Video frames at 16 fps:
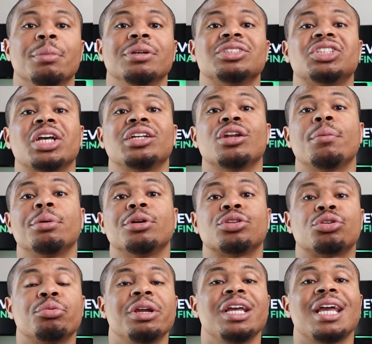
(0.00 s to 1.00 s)
Mistake number
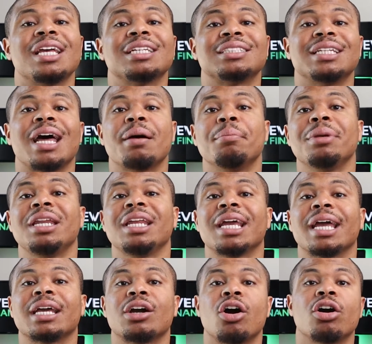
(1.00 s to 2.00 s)
3 is not
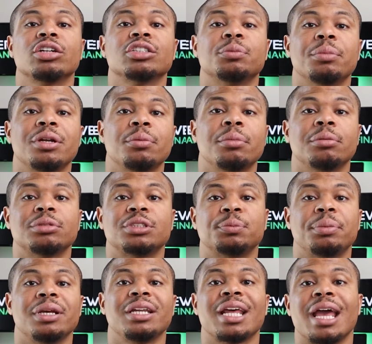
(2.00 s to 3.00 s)
meeting a card's minimum
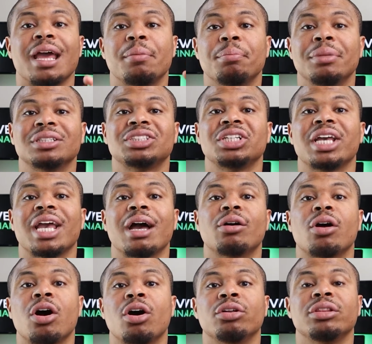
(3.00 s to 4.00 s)
spend and missing
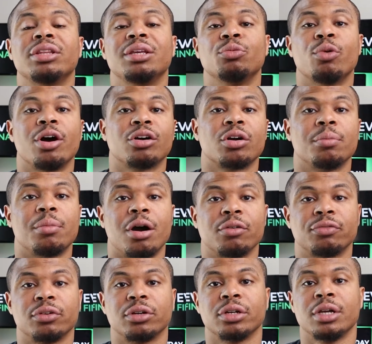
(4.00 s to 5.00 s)
out on the welcome
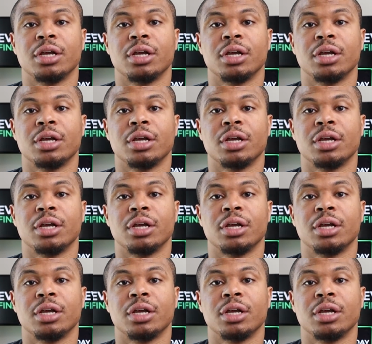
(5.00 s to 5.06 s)
offer.